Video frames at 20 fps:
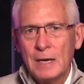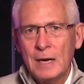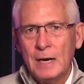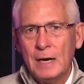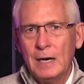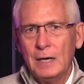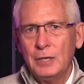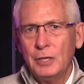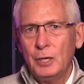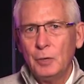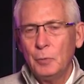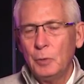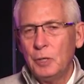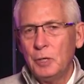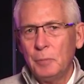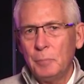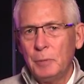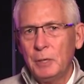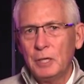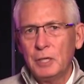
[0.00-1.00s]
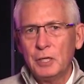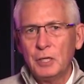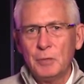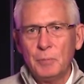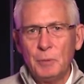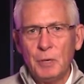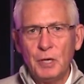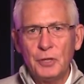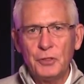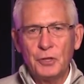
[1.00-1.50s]
You know, we're in the middle of the
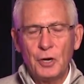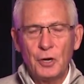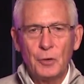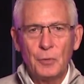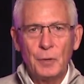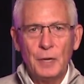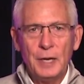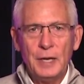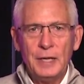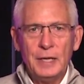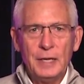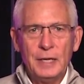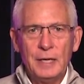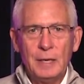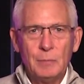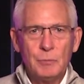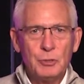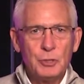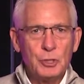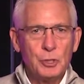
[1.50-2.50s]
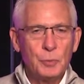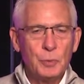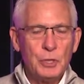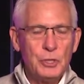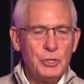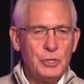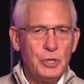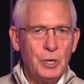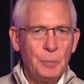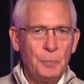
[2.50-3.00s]
month already, and I'm sure we
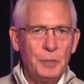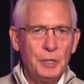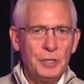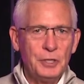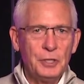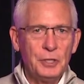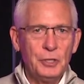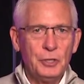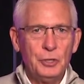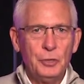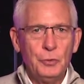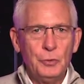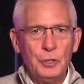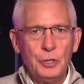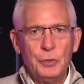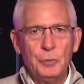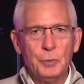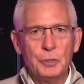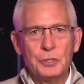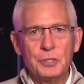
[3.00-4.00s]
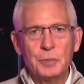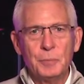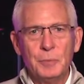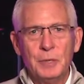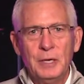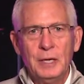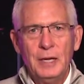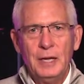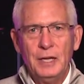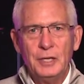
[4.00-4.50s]
jumped into the new year with some
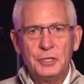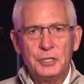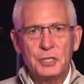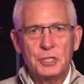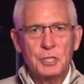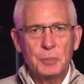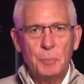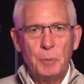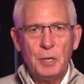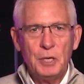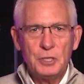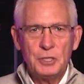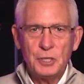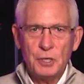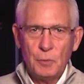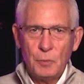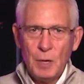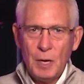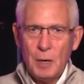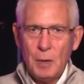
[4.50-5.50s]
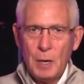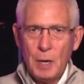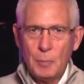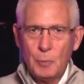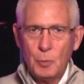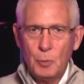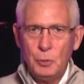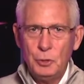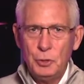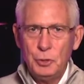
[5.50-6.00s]
anticipation of, wow, I'm
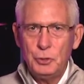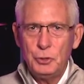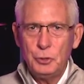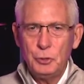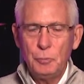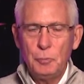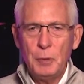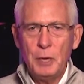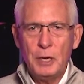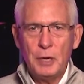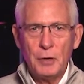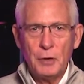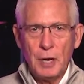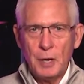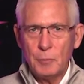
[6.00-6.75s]
going to do better.